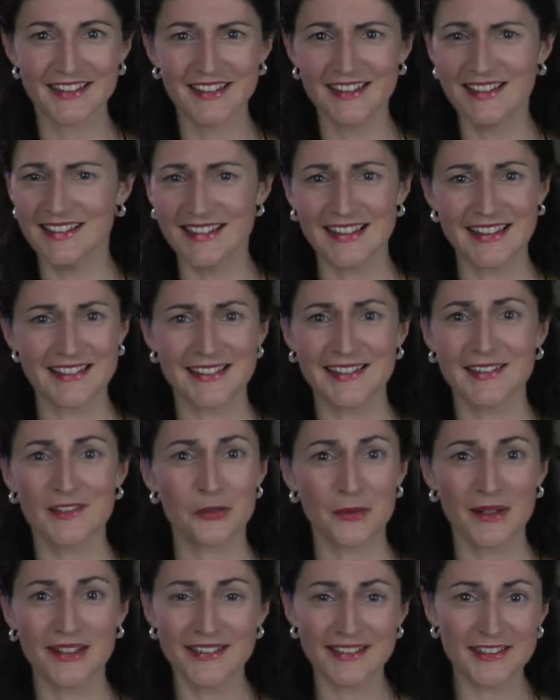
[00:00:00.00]
You say it is
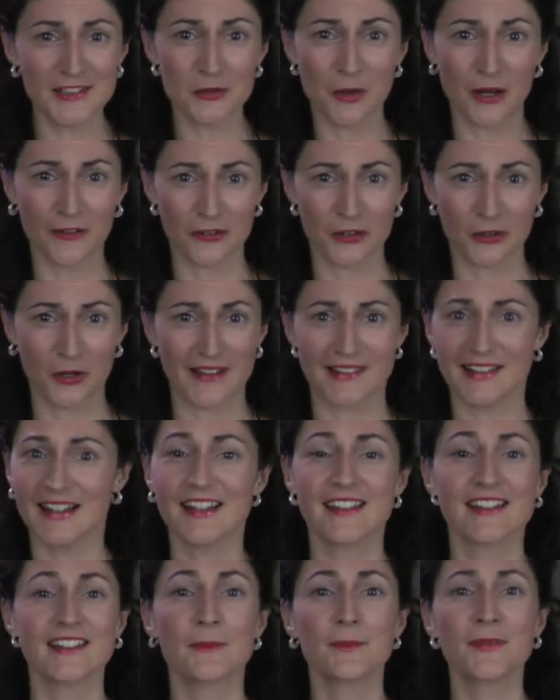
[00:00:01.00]
too easy to offer grass,
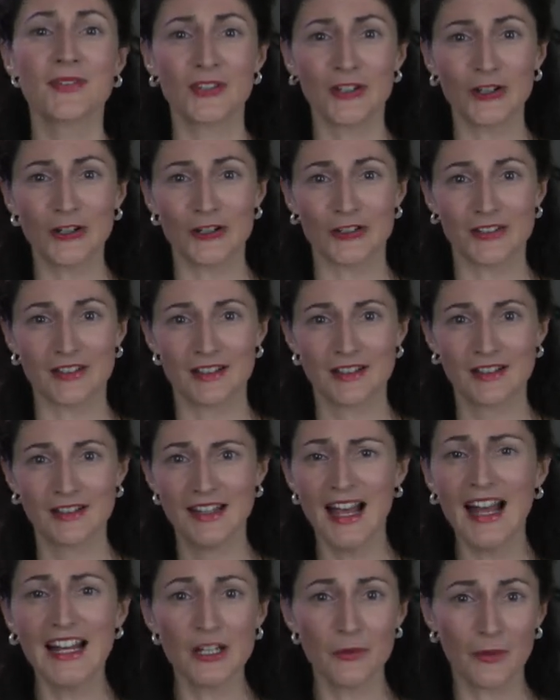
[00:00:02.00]
it is absurd.
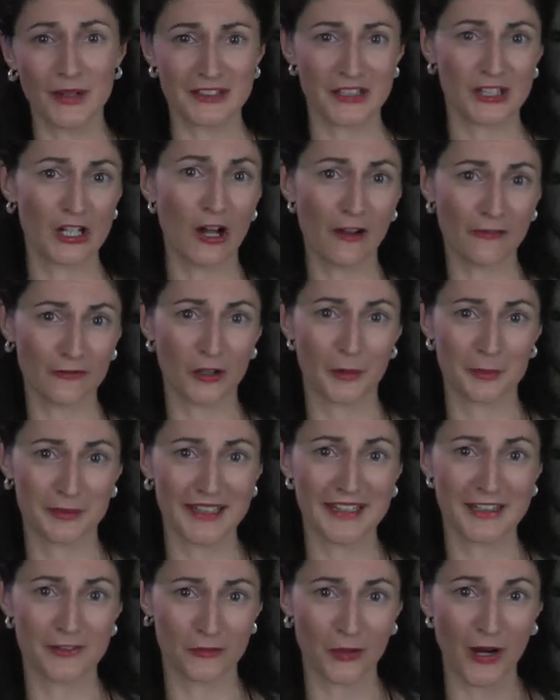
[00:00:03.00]
Anyone can offer a
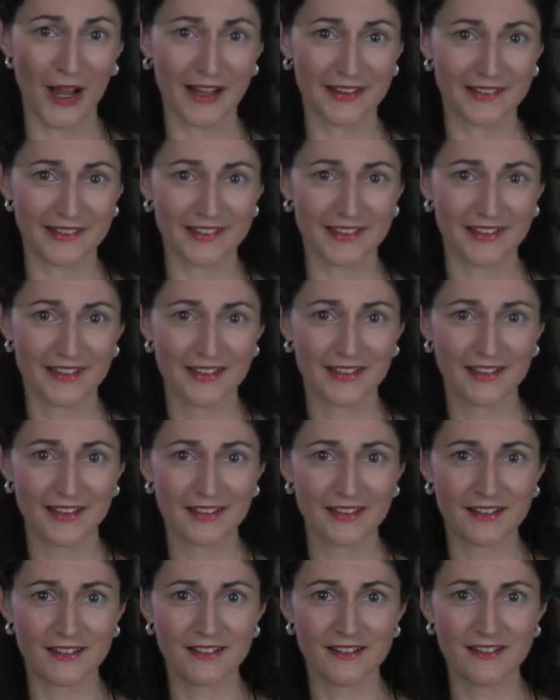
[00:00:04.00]
blade of grass.
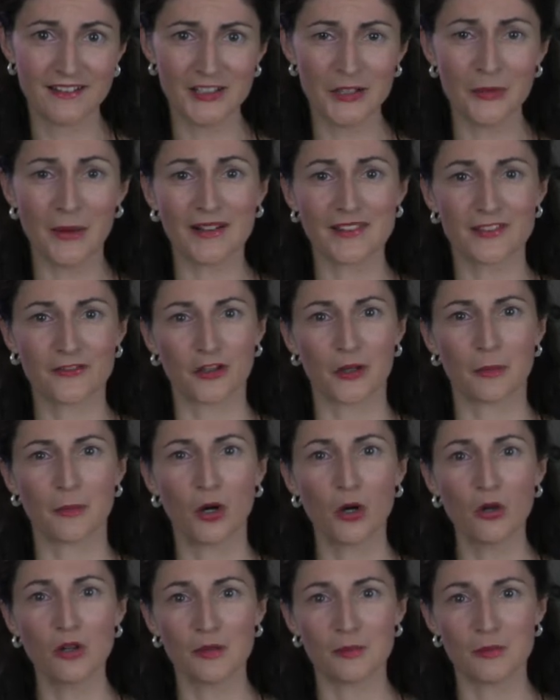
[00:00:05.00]
You ask for a
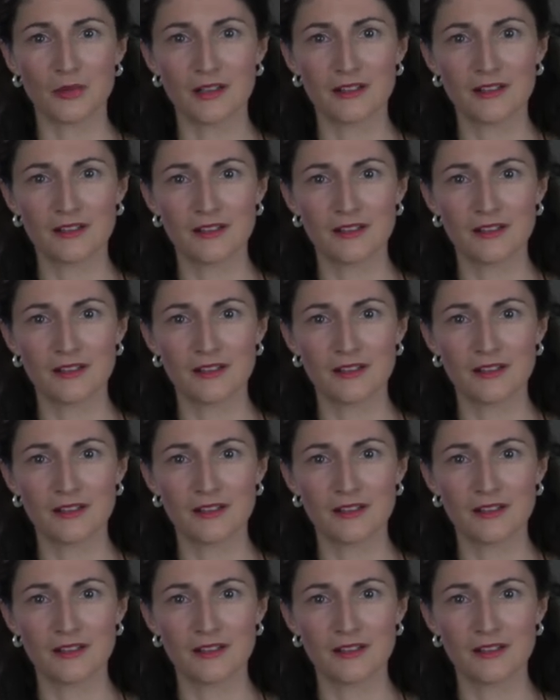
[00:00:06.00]
poem.